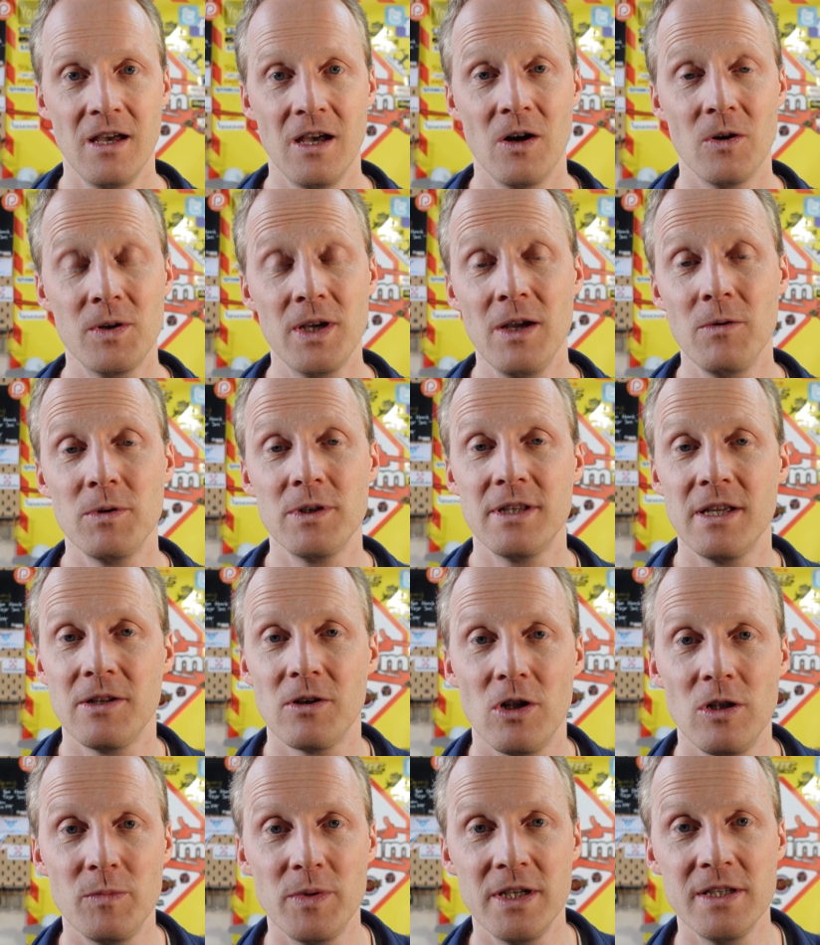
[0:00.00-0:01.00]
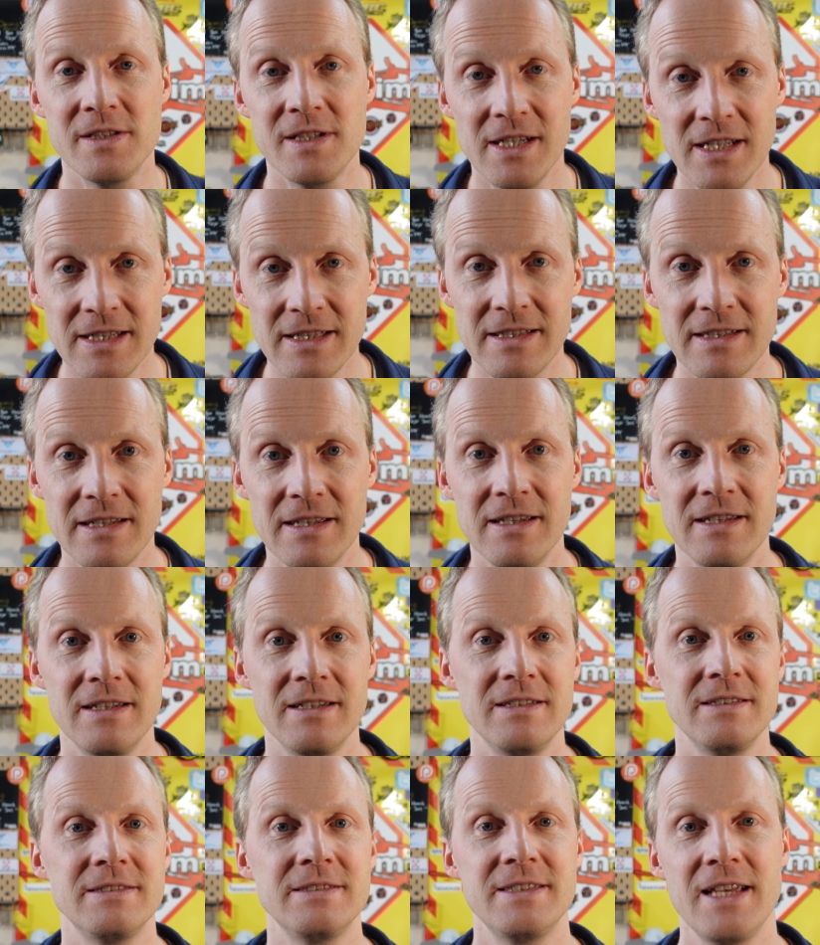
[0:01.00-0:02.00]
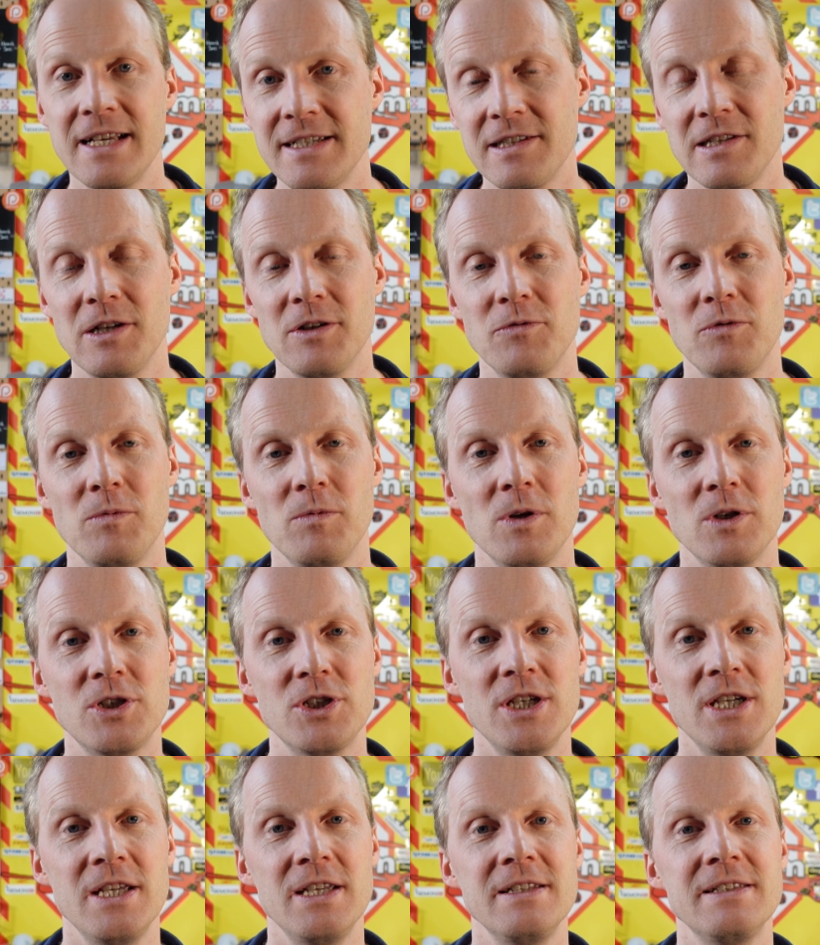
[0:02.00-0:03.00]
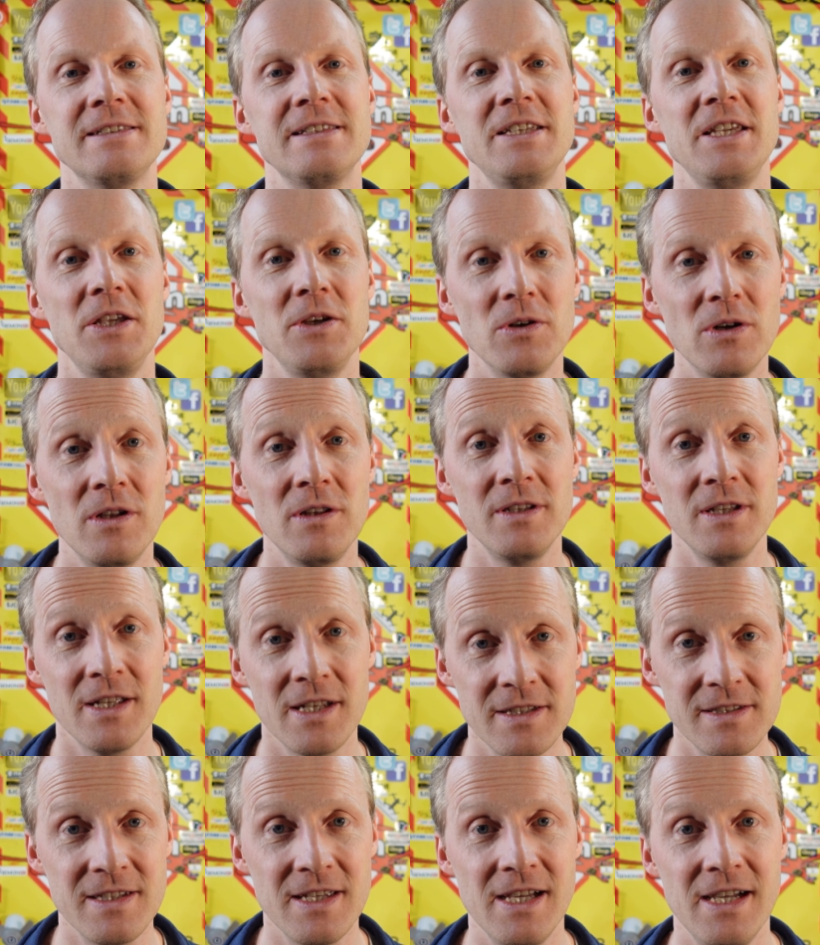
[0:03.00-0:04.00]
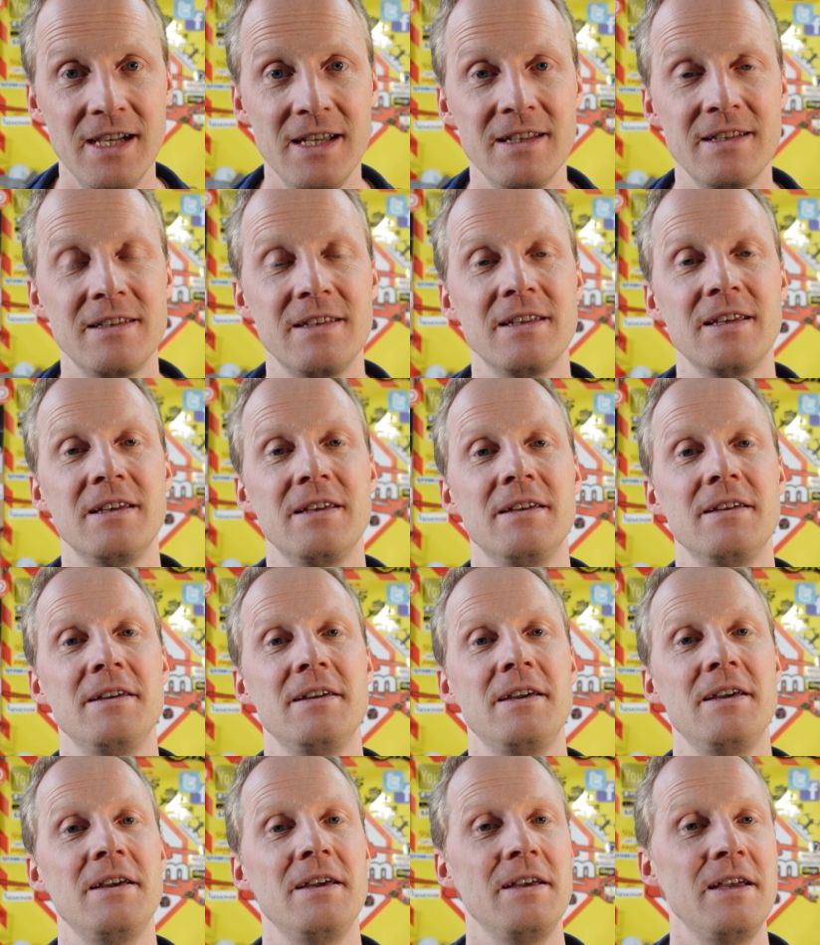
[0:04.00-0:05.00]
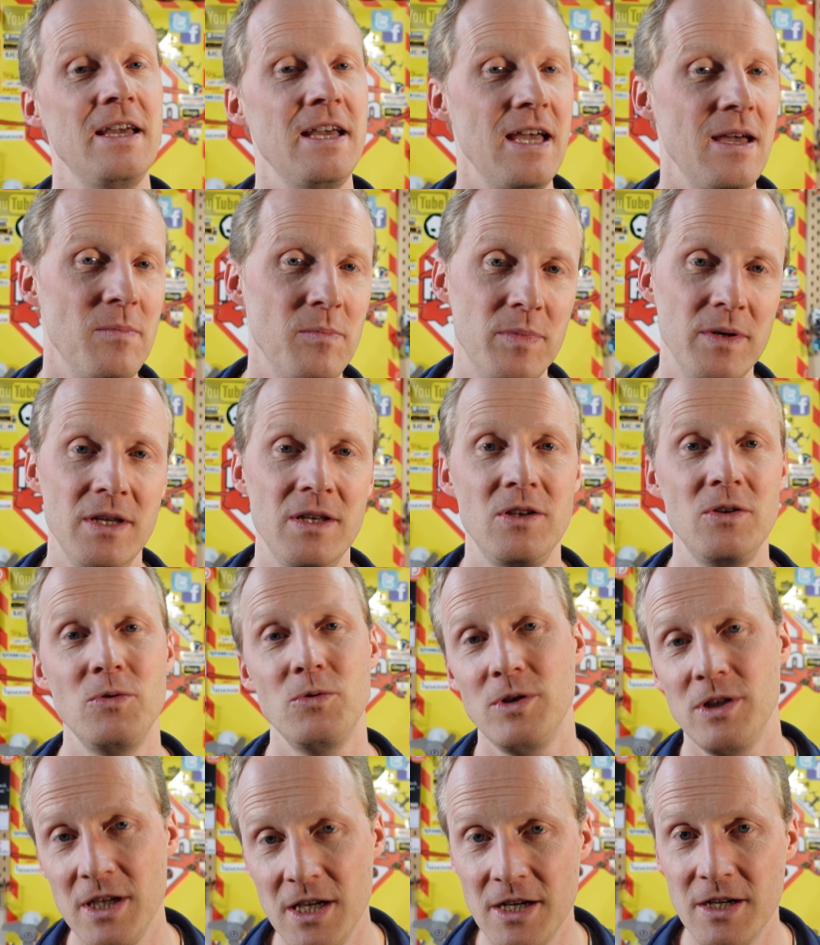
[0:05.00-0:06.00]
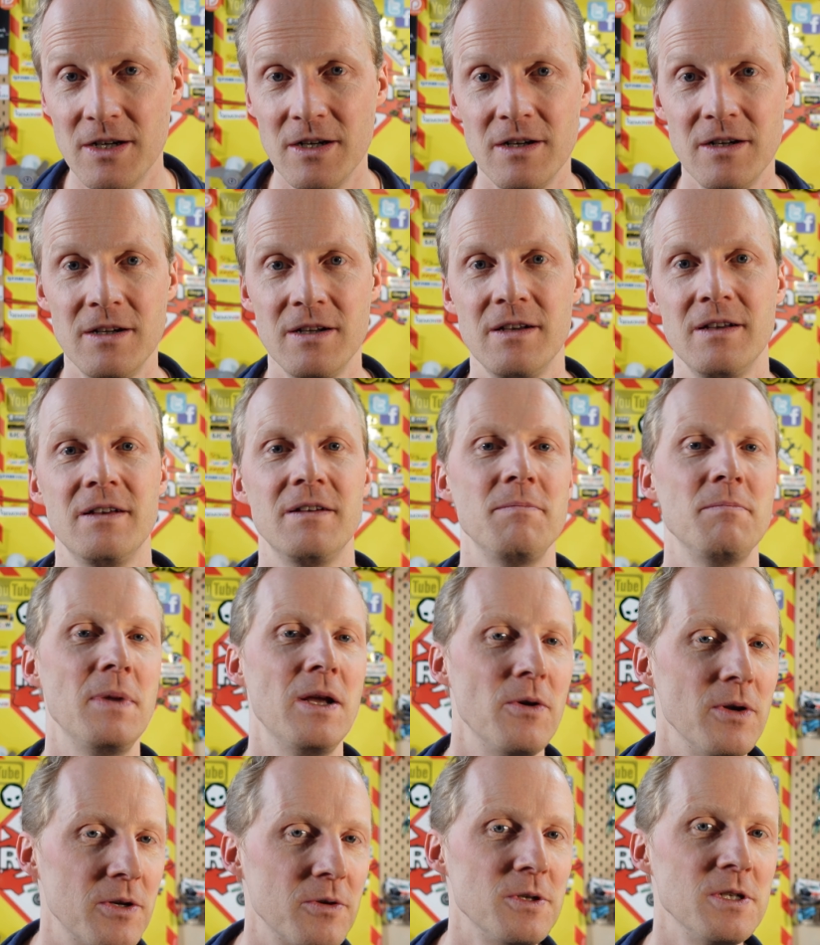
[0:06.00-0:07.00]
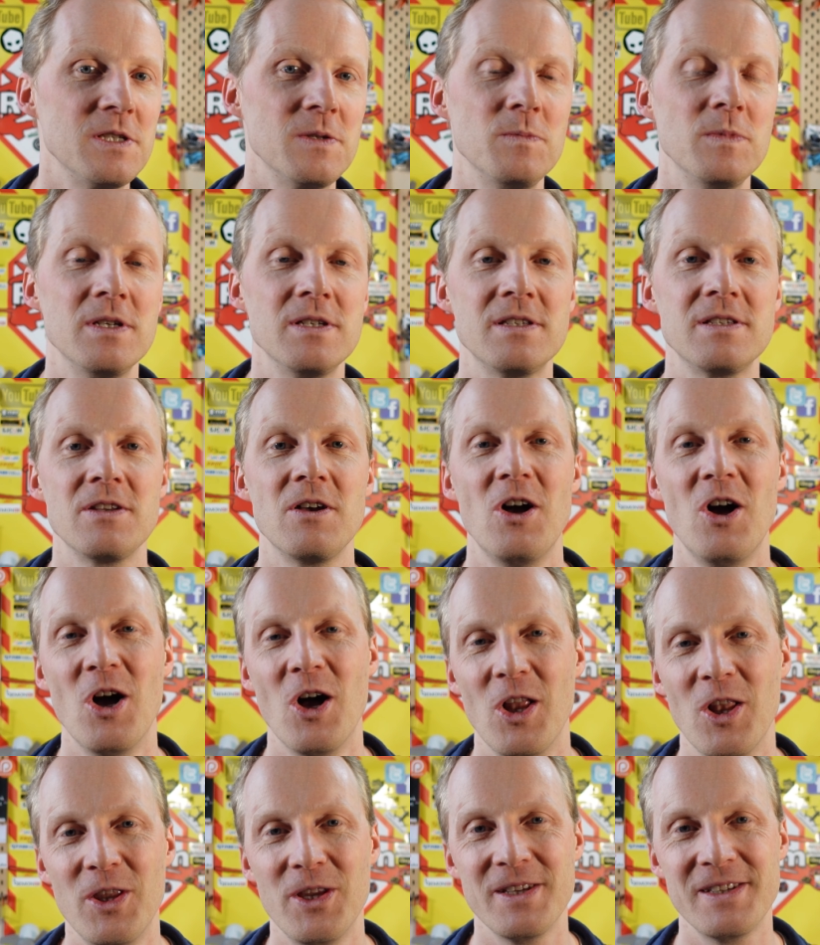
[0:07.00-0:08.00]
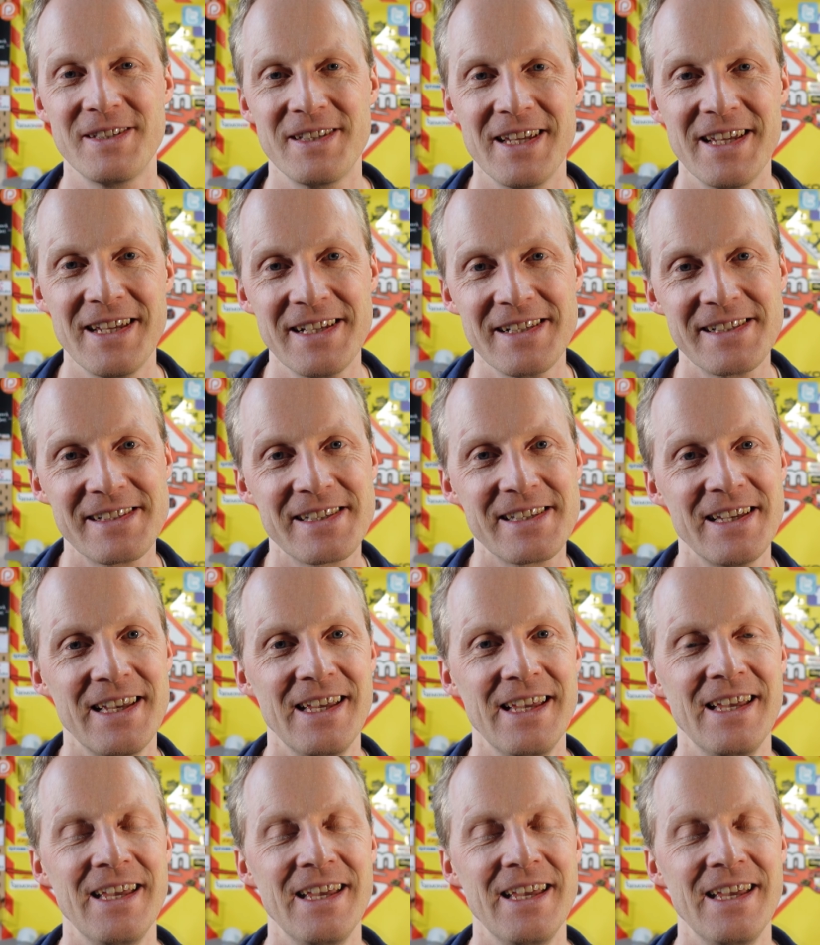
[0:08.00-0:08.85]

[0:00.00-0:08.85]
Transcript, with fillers: Okay, with that all being said, thanks a lot for watching, see you on the other side, Happy New Year, Merry Christmas, all the things.